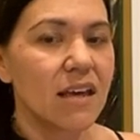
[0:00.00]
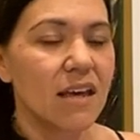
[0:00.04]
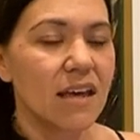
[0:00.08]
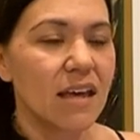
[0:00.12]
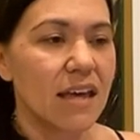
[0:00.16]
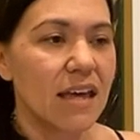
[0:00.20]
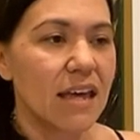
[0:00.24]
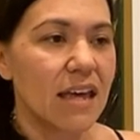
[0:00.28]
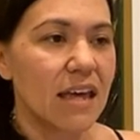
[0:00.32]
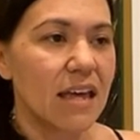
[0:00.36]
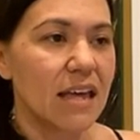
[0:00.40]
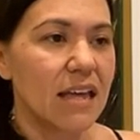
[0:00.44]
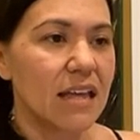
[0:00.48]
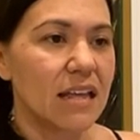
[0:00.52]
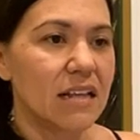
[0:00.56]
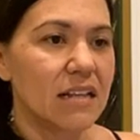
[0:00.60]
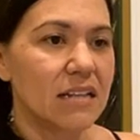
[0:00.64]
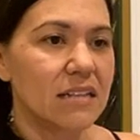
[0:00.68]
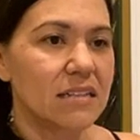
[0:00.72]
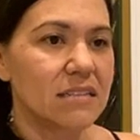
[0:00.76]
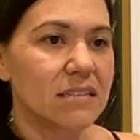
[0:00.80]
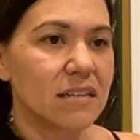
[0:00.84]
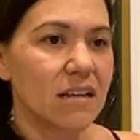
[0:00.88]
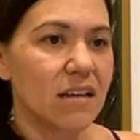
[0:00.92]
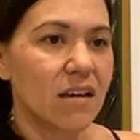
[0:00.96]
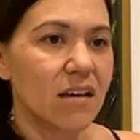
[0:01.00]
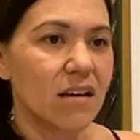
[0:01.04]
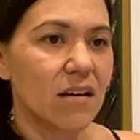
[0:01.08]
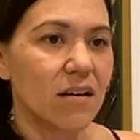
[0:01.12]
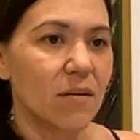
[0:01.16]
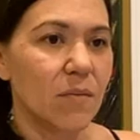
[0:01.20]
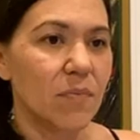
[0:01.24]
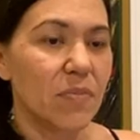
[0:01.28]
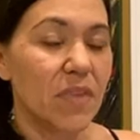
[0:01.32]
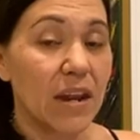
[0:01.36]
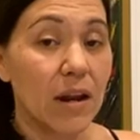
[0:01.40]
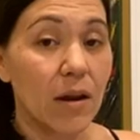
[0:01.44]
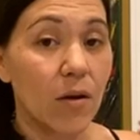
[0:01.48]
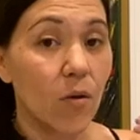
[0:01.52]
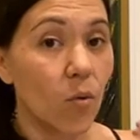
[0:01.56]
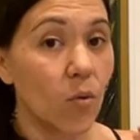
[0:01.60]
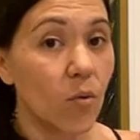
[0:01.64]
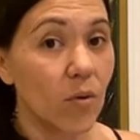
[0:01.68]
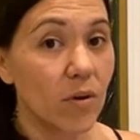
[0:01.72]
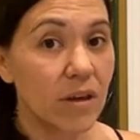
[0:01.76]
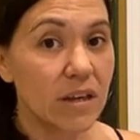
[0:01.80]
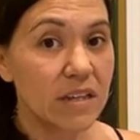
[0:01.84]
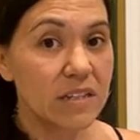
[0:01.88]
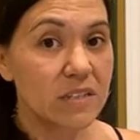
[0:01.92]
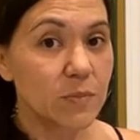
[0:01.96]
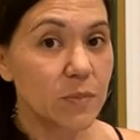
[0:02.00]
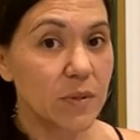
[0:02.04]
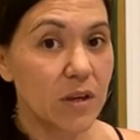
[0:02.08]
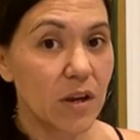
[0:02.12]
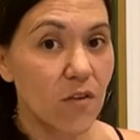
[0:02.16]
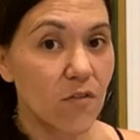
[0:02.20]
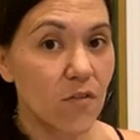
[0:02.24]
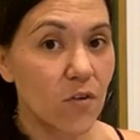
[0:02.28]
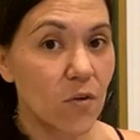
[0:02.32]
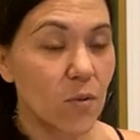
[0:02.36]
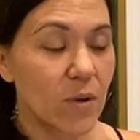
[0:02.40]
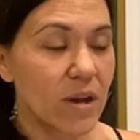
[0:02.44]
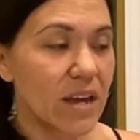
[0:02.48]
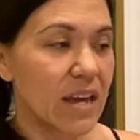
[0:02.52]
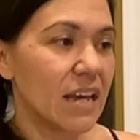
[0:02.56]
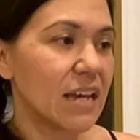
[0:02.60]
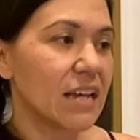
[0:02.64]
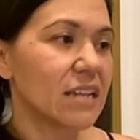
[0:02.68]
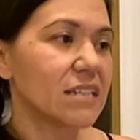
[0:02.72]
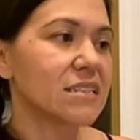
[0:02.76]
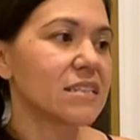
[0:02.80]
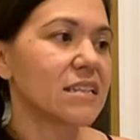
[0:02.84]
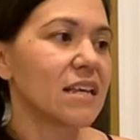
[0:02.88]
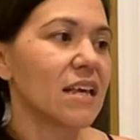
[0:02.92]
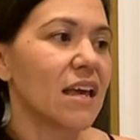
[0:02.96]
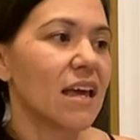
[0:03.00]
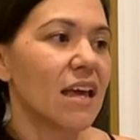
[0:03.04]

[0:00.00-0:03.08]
and um, that I always be overweight.